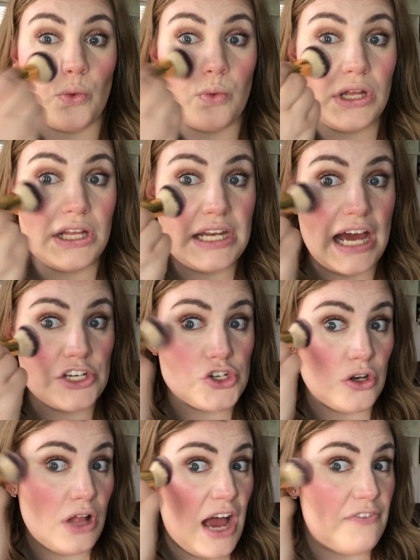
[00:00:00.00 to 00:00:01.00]
really
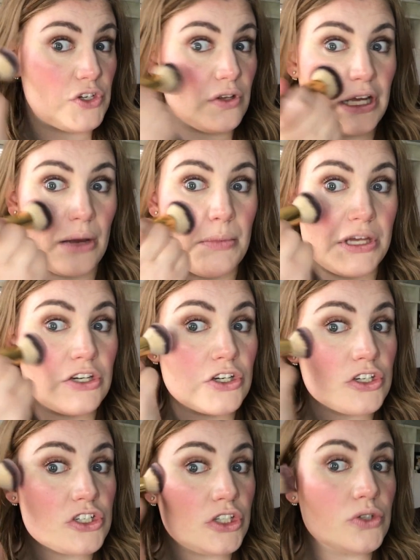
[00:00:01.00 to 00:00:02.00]
natural after like a minute
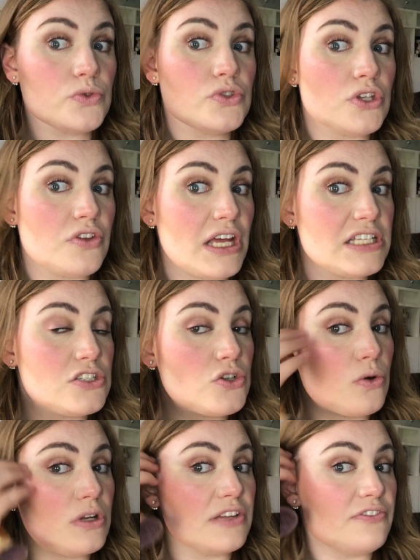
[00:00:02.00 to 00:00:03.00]
or two. So that's
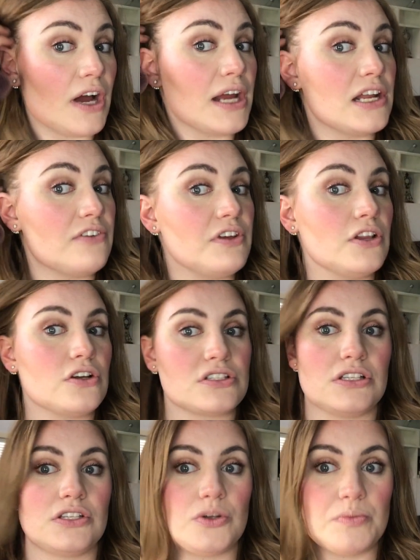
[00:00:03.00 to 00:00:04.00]
totally fine. If it looks
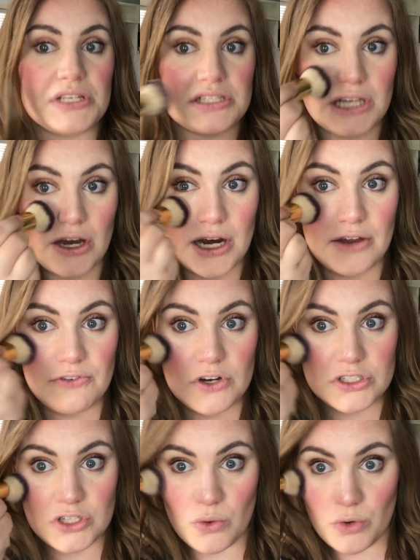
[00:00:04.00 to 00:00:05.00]
a little bit scary at
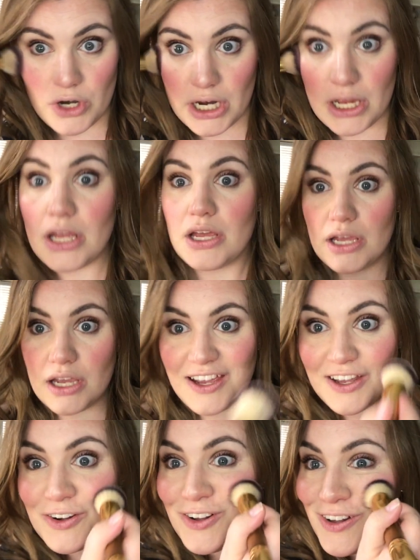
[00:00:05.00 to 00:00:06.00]
first, don't worry,
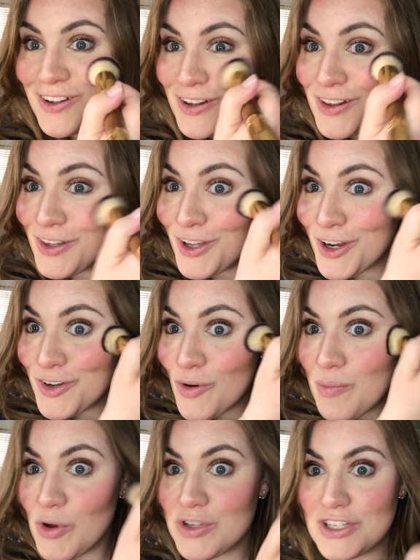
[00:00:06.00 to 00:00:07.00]
it'll look
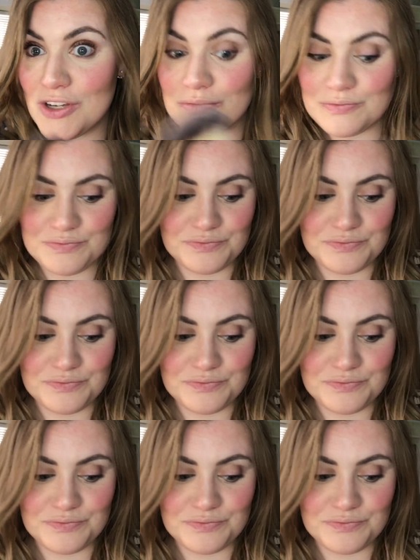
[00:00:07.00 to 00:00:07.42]
normal soon.